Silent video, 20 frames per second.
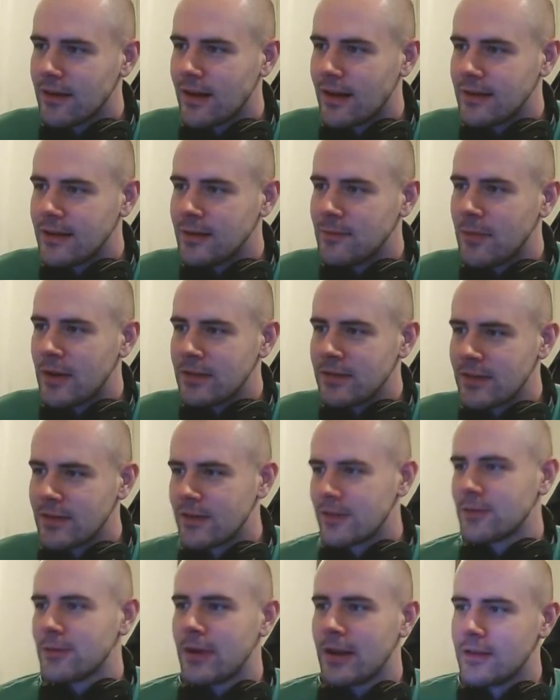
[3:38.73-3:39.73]
I didn't mention
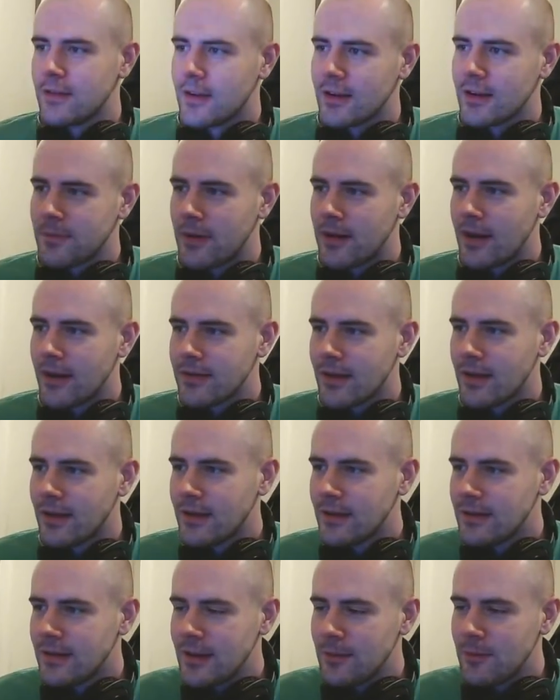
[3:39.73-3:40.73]
this when I talked about
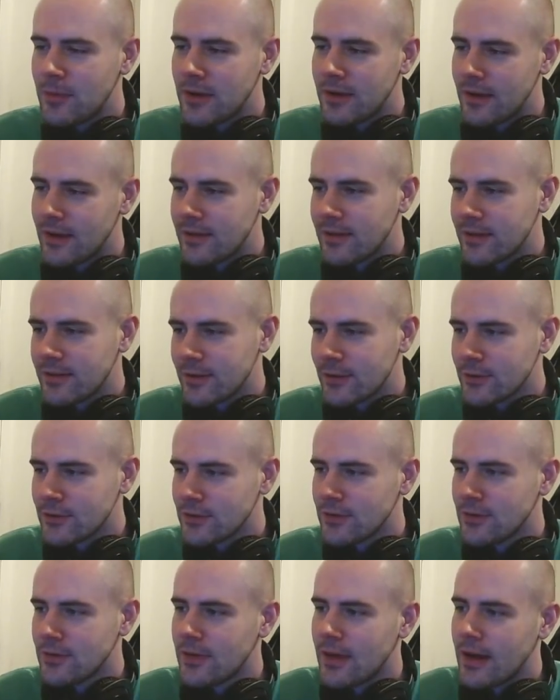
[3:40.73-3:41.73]
SAED, but it's still
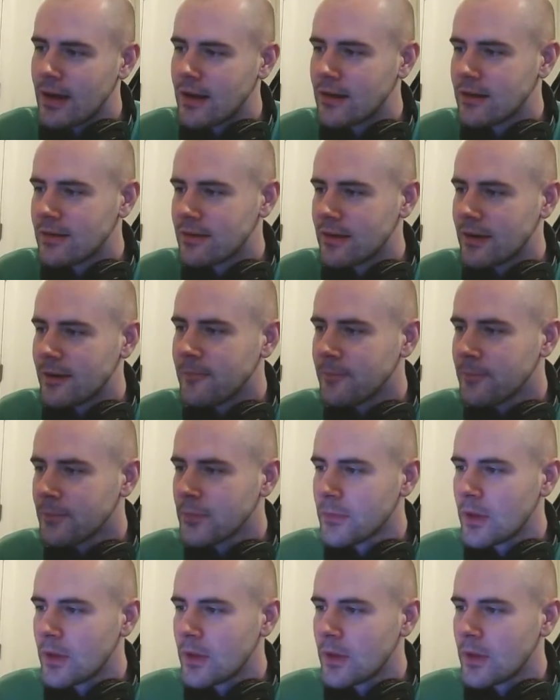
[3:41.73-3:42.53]
true there, is that